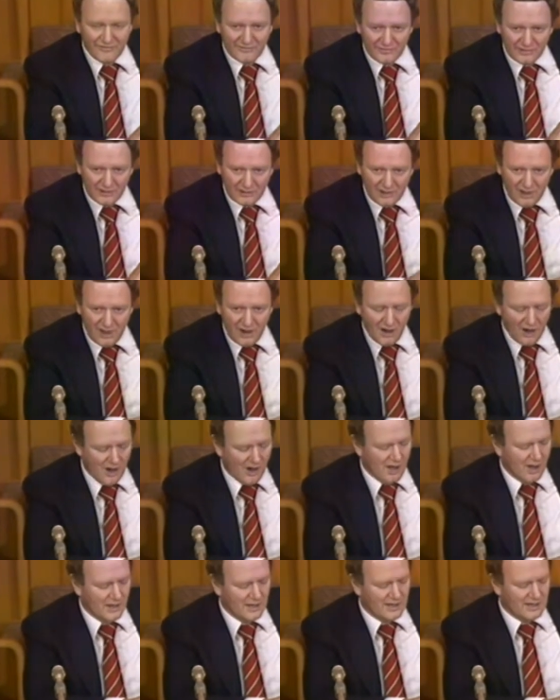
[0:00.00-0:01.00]

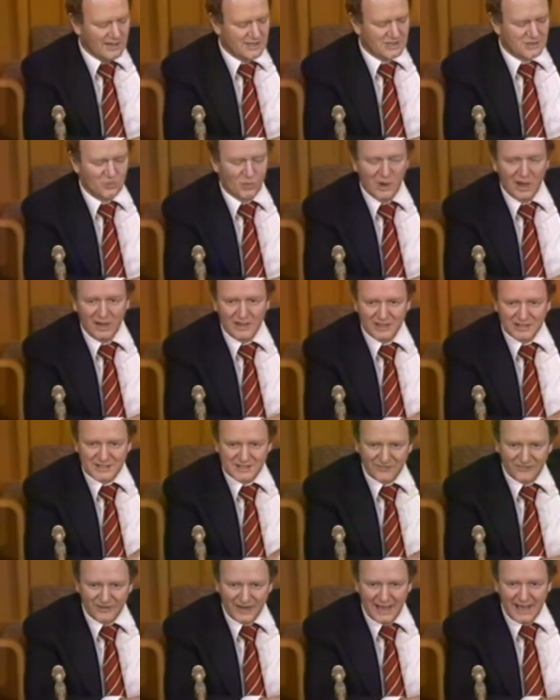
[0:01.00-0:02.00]
law as well as
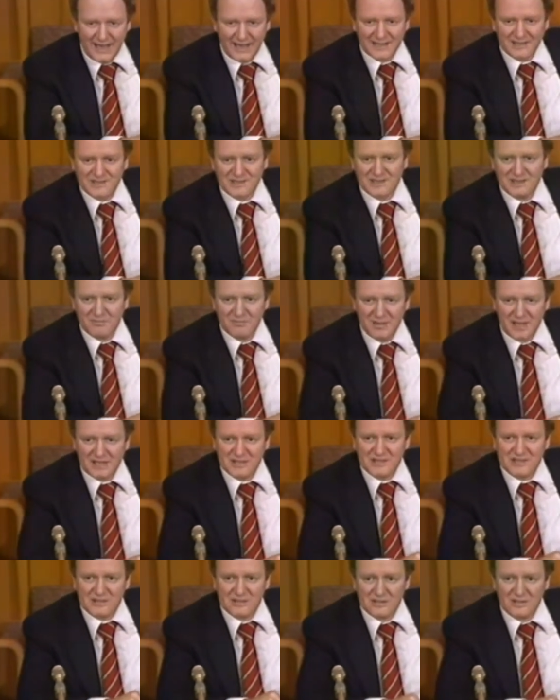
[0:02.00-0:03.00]
facts and
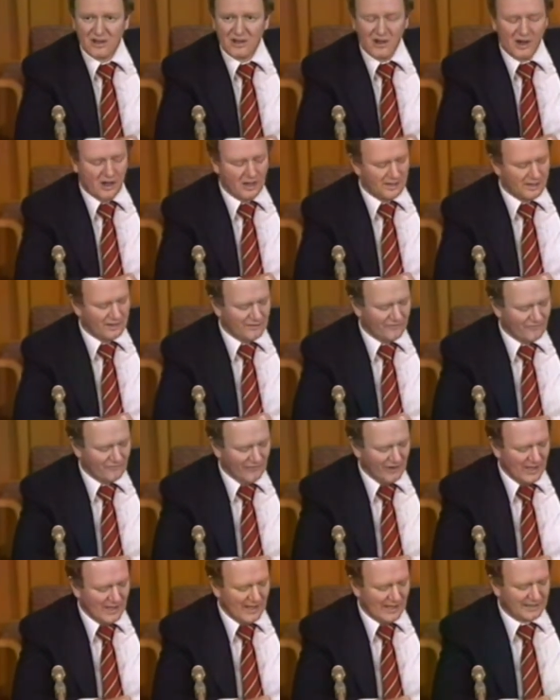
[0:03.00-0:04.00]
mixed law and
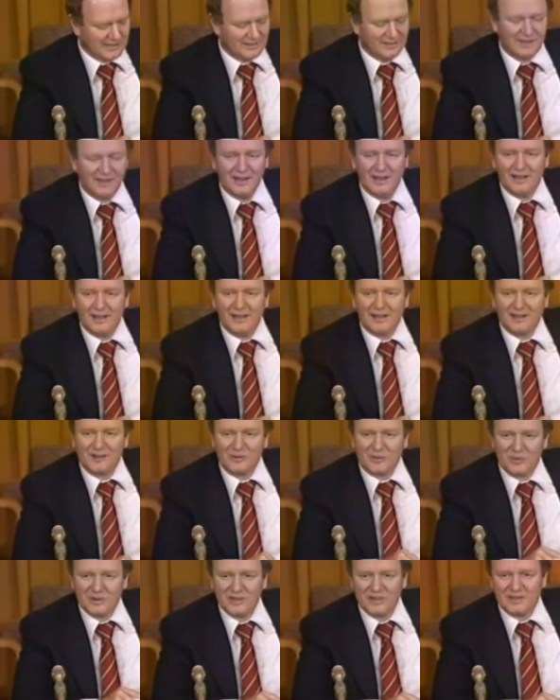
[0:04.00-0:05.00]
fact. And it
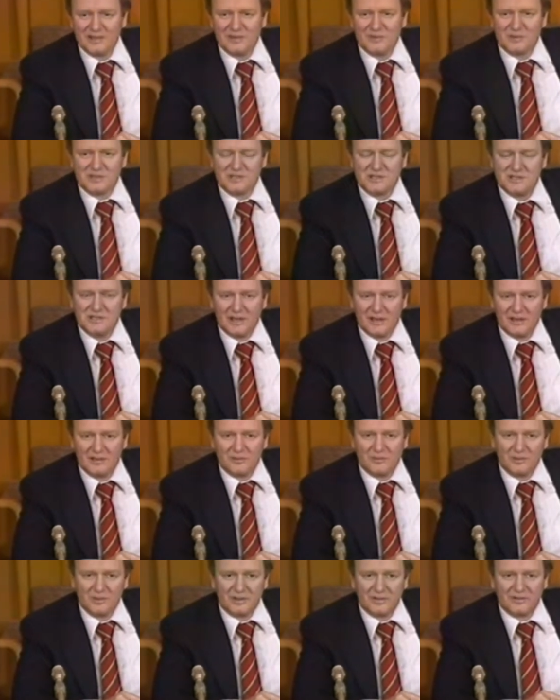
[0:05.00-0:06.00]
really was
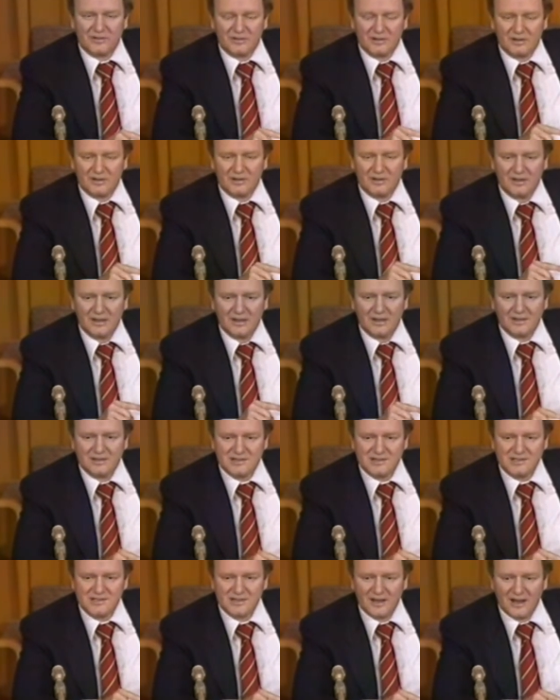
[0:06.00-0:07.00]
dealt with or
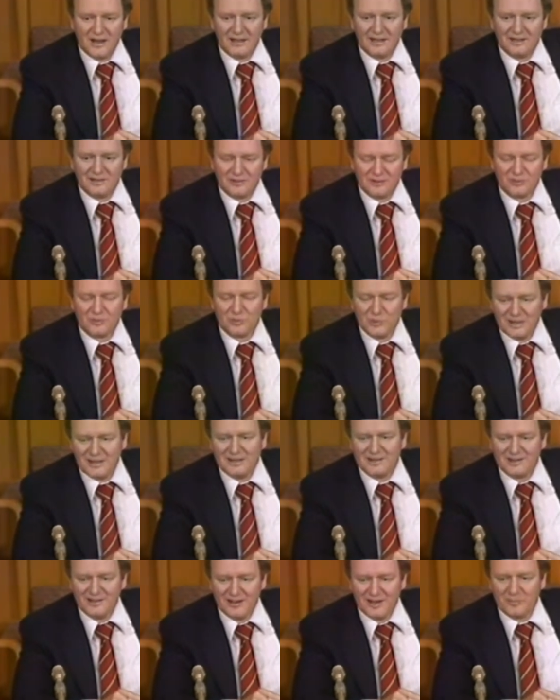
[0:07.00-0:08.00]
decided or
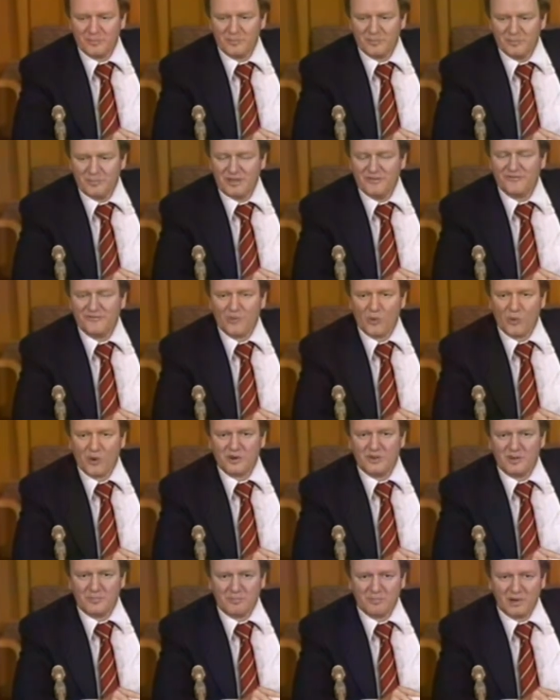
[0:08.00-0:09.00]
written up before
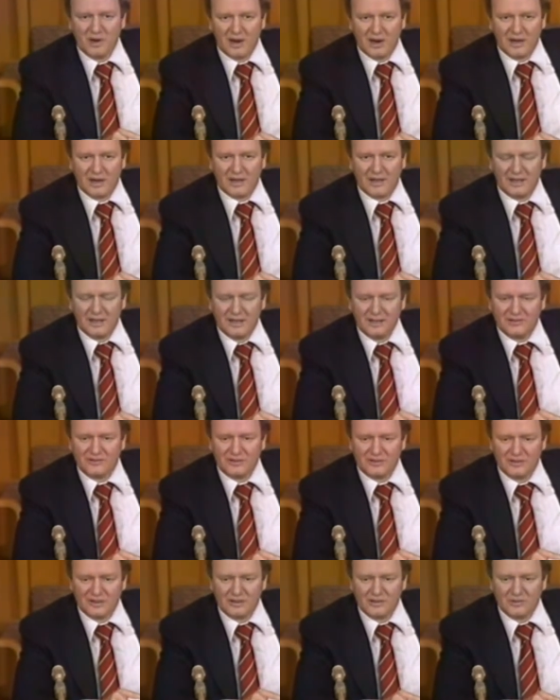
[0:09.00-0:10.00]
the Park case,
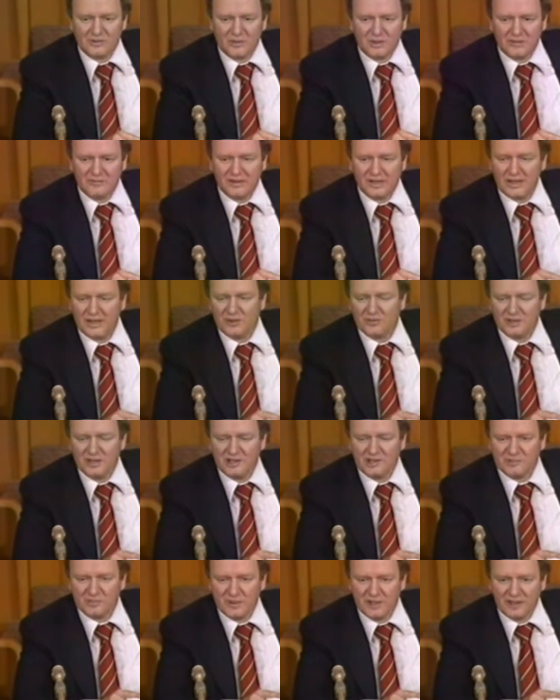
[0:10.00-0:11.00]
another one of Eddie
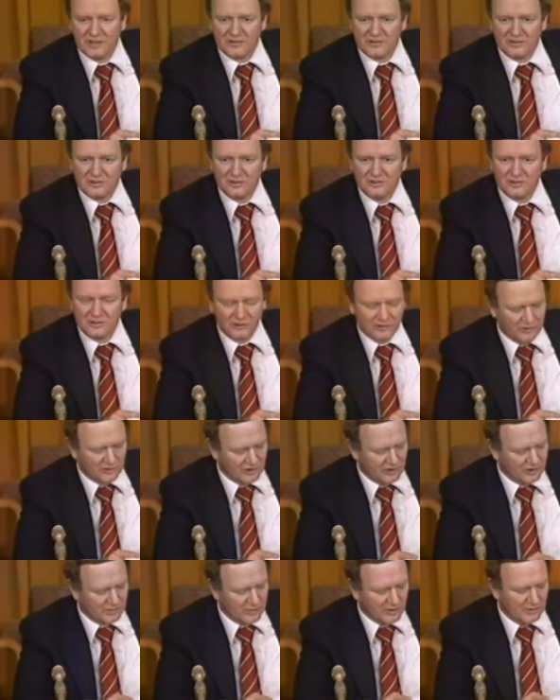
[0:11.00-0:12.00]
Greenspan's losers in
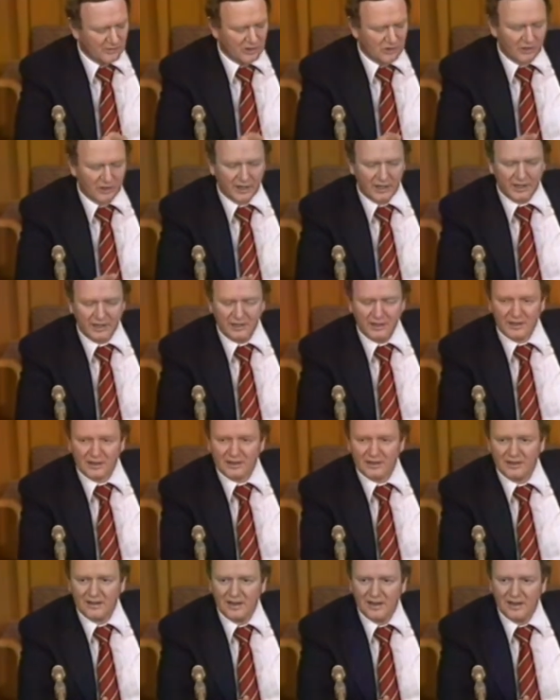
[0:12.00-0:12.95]
the Supreme Court of Canada.